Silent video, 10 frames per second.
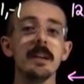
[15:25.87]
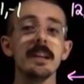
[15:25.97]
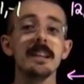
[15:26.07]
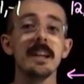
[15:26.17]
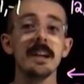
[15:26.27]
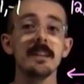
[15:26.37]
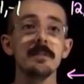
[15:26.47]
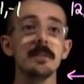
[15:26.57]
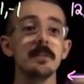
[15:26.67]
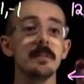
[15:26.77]
Plugging in
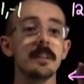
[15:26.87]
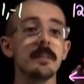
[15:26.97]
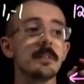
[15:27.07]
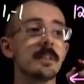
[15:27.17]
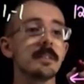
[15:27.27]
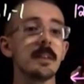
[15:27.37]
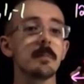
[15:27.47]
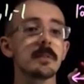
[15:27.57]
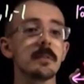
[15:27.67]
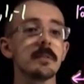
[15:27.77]
negative 2 gives you the
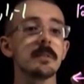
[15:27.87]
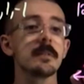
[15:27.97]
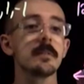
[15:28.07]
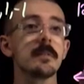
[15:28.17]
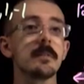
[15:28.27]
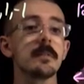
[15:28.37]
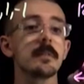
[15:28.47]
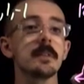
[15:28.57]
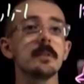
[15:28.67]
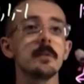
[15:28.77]
same result
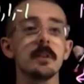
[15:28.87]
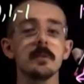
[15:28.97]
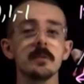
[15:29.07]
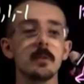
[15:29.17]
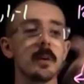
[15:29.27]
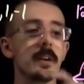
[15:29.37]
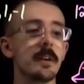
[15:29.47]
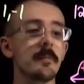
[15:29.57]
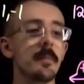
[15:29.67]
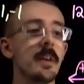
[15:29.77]
because you, cause you square
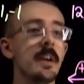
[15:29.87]
here.